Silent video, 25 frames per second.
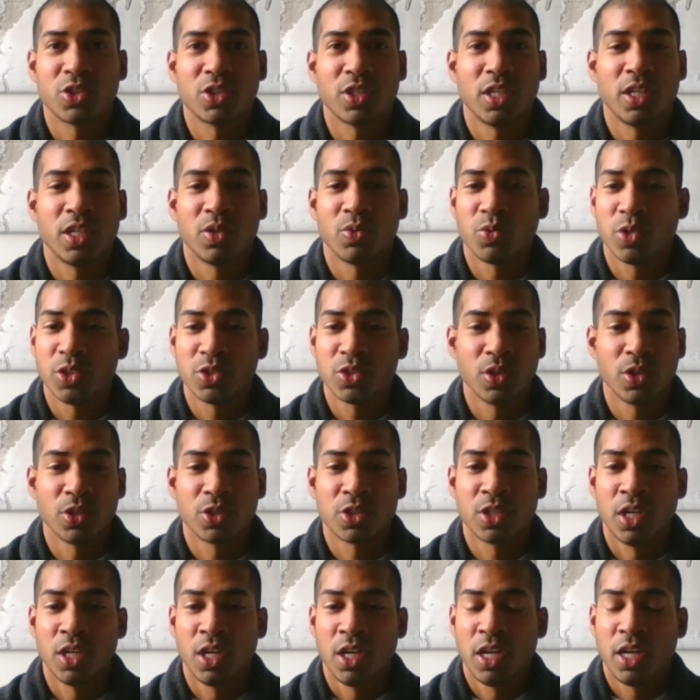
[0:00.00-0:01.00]
and
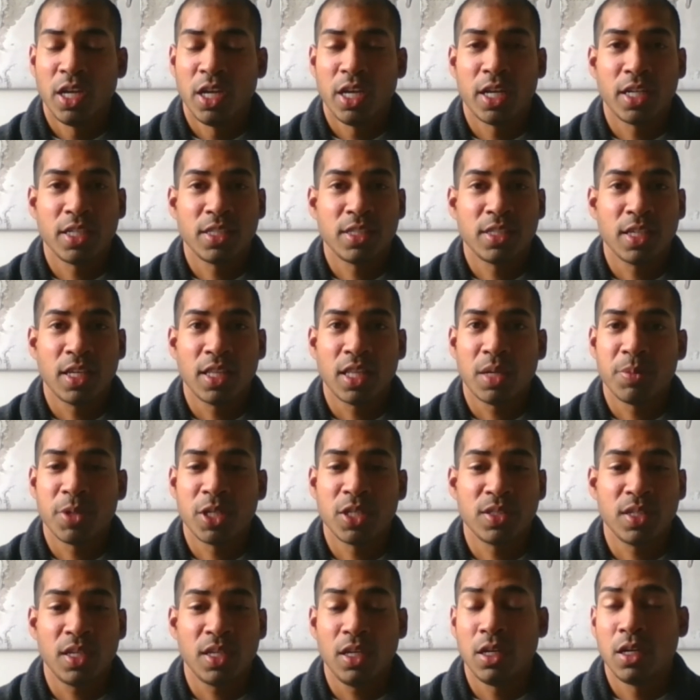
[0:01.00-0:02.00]
research. And I say that
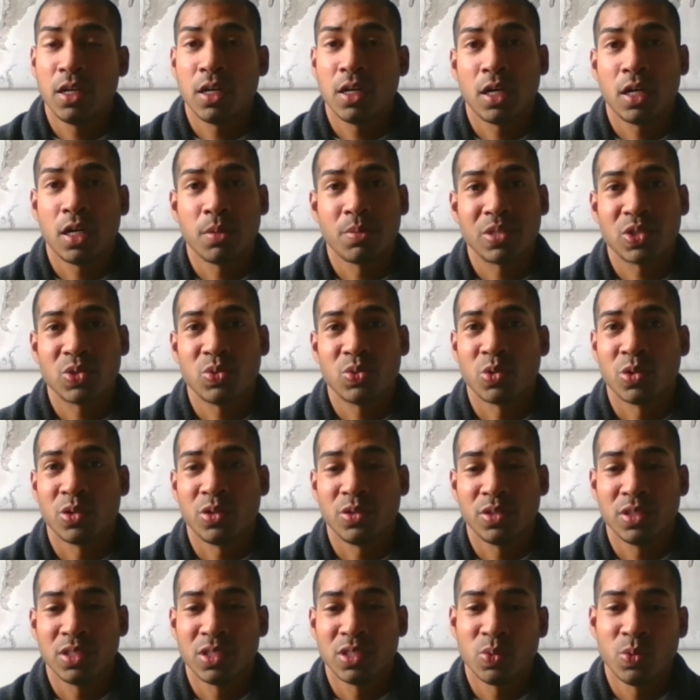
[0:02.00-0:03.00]
because the e-commerce
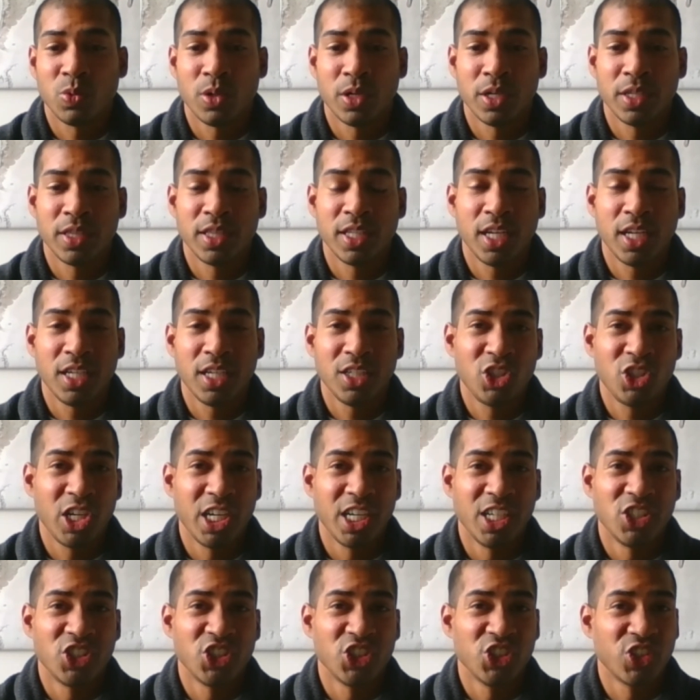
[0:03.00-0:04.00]
world is one that
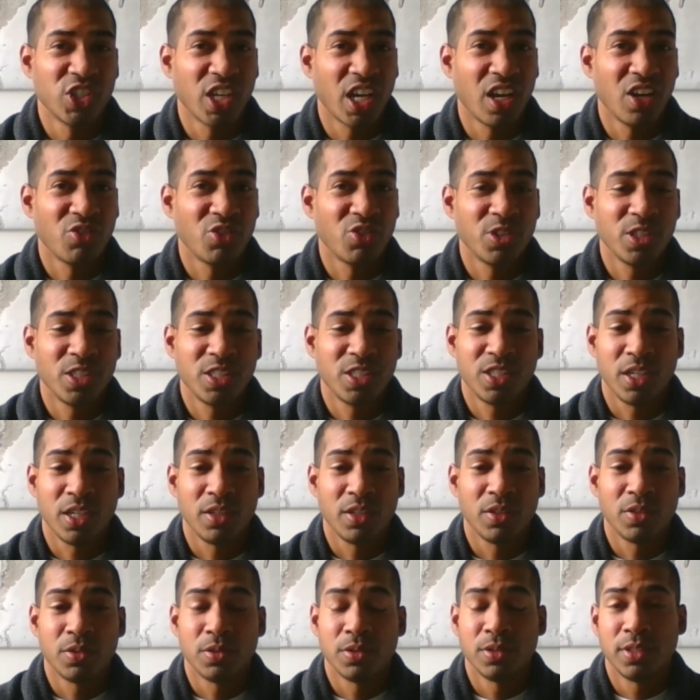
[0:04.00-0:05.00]
changes every
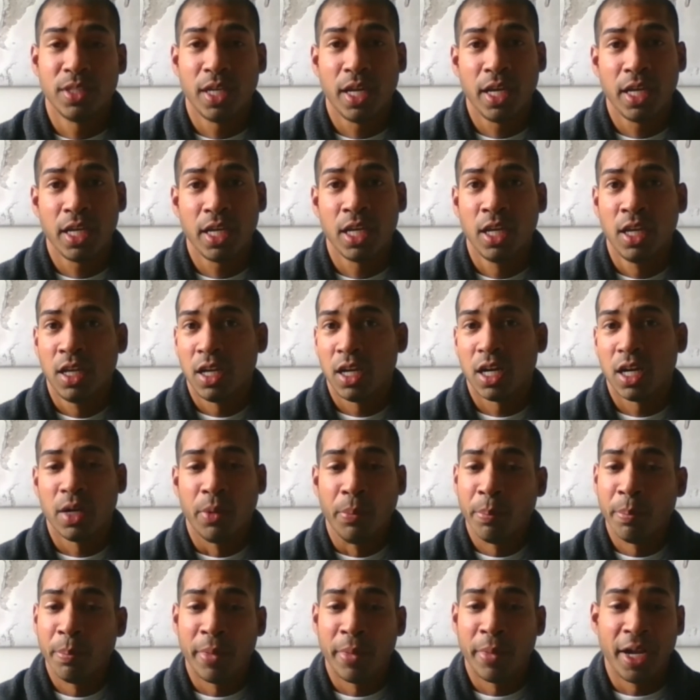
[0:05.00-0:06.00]
single day.
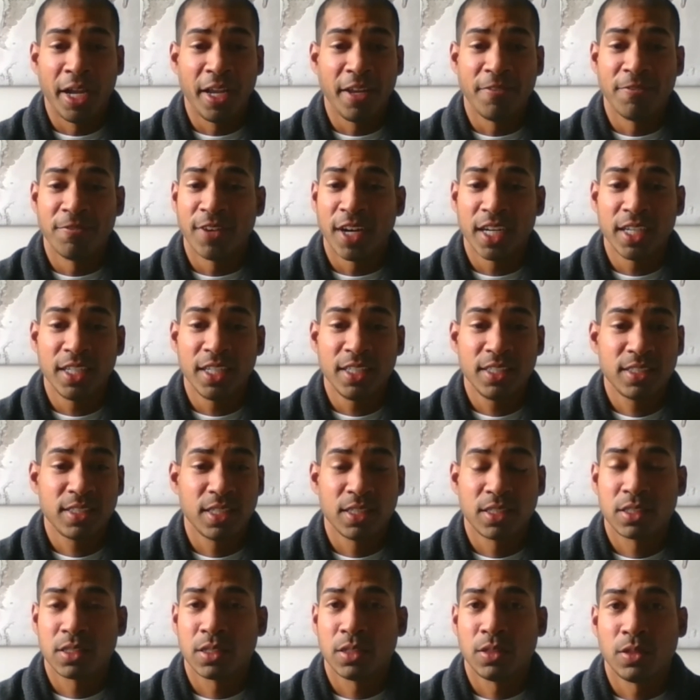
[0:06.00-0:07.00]
My advice
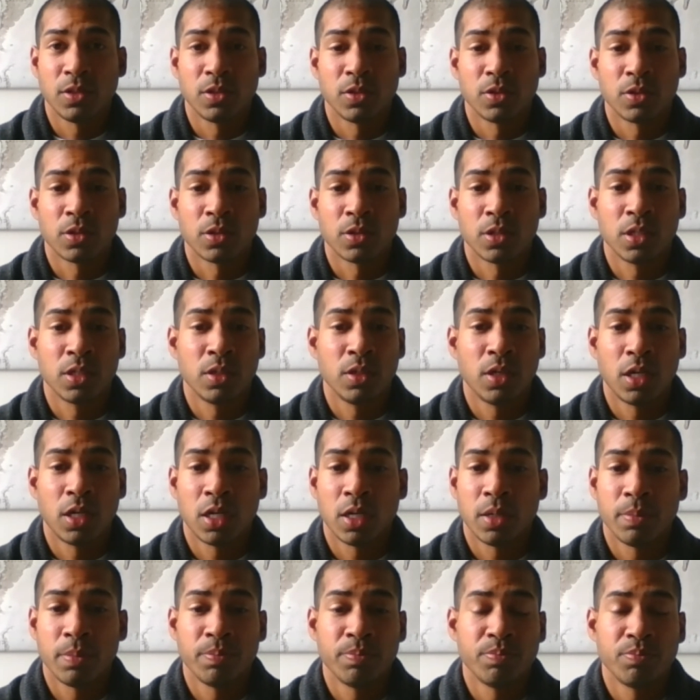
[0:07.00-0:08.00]
is to learn
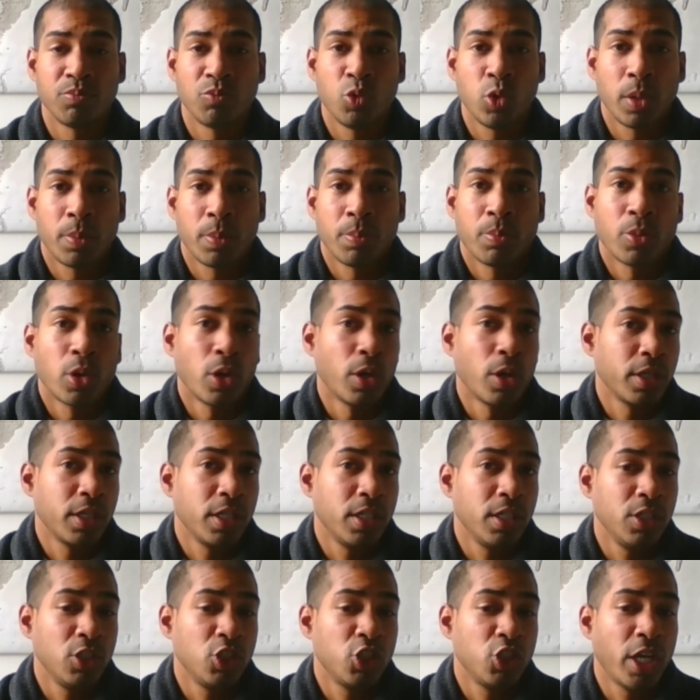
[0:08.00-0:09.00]
what
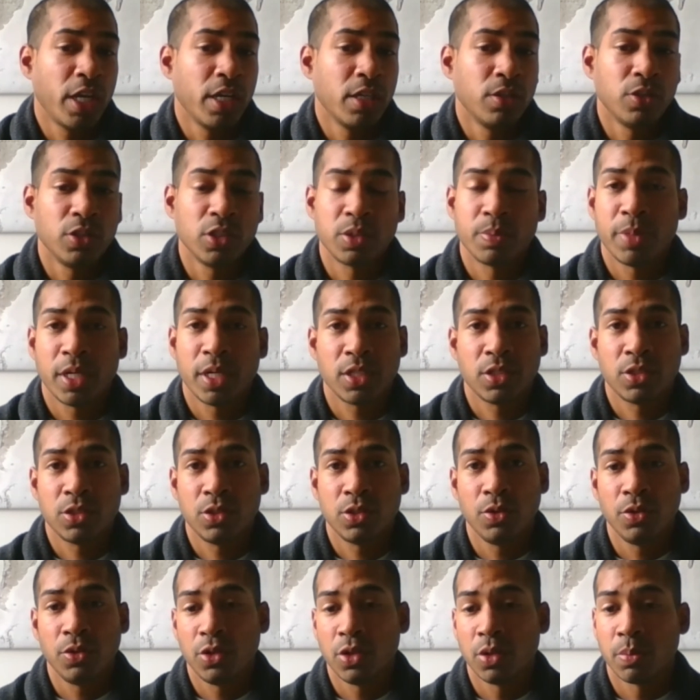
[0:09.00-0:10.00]
marketing channels best
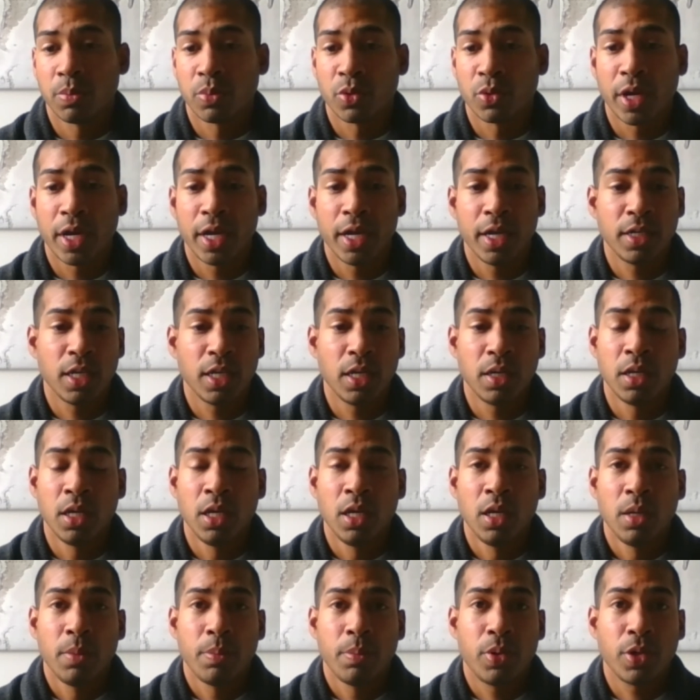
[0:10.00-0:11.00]
suit your brand and
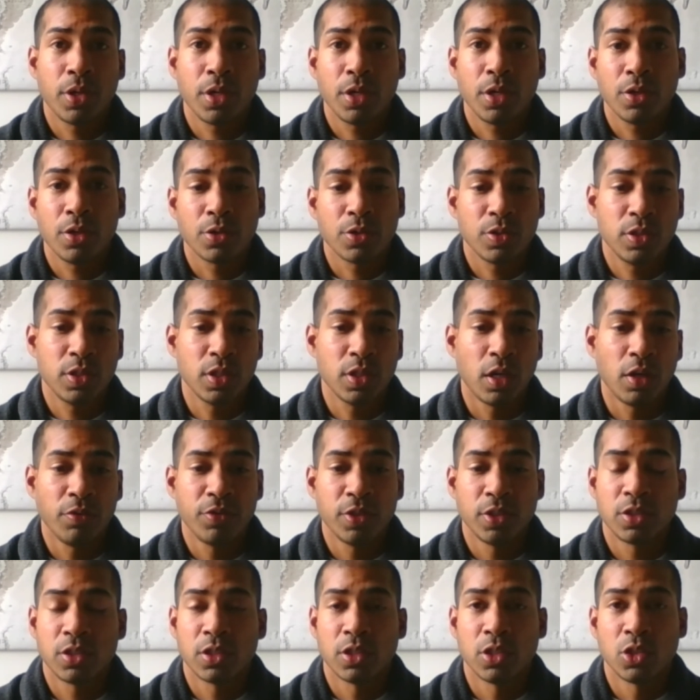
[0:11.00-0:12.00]
putting yourself
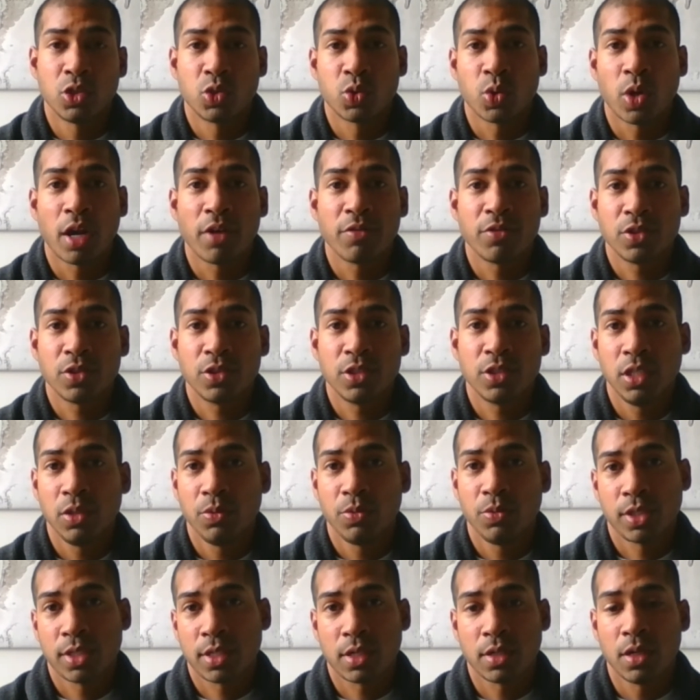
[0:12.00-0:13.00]
into the driver's seat
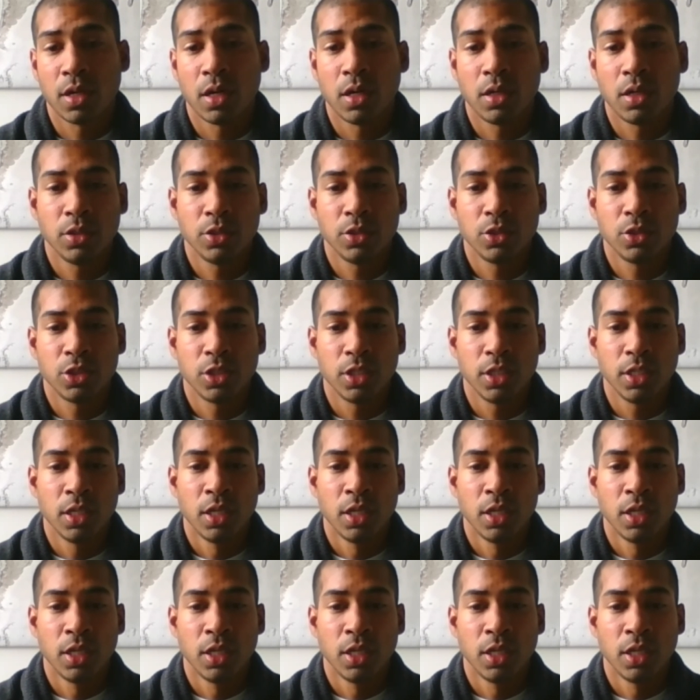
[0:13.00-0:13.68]
with technology,